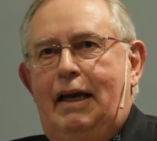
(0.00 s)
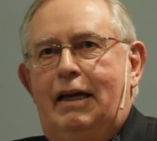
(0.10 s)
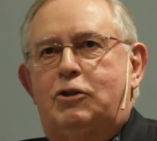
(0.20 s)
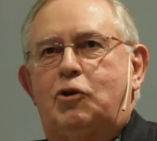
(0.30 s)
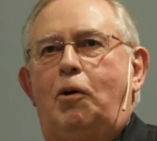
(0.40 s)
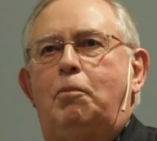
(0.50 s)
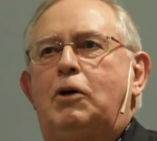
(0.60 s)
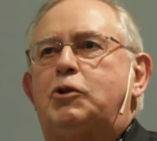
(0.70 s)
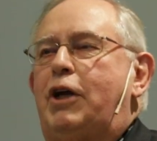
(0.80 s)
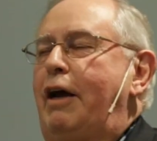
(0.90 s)
it's
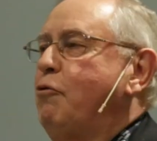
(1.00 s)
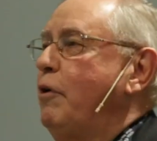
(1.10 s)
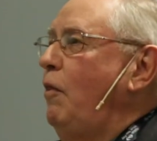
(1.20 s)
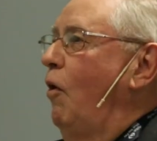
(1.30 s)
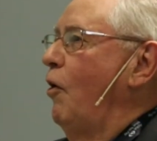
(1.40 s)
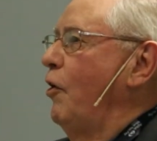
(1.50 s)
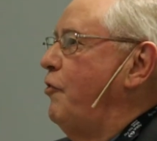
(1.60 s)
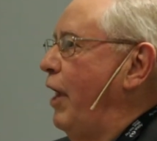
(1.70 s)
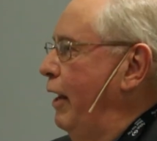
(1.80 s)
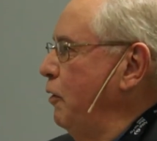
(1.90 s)
almost every
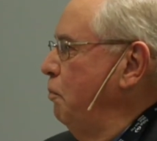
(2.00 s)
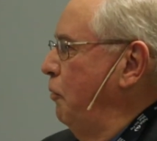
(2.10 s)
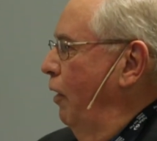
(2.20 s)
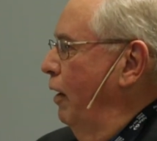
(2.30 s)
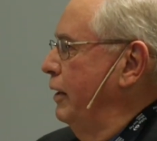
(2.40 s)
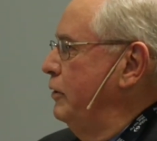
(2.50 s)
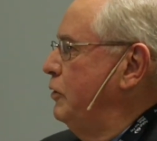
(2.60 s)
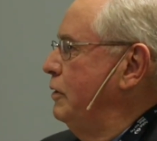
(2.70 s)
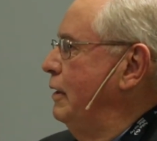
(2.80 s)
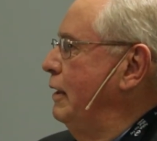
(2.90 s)
large
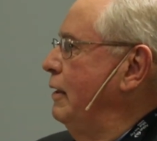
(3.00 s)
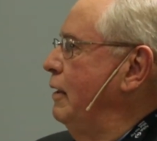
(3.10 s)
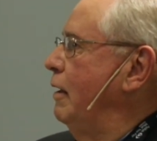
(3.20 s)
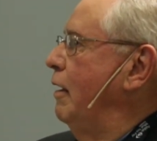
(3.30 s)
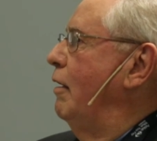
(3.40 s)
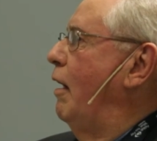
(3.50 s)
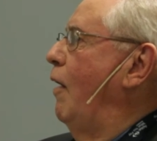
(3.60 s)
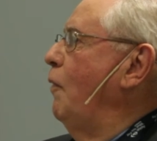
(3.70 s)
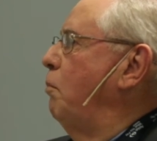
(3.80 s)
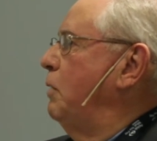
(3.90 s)
enterprise
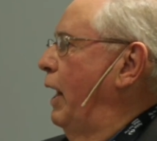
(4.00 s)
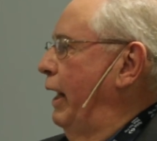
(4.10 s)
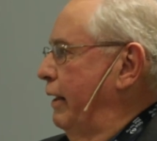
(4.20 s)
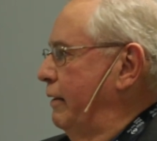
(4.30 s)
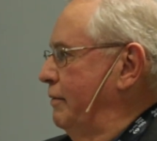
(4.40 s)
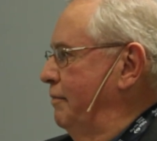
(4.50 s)
on the planet.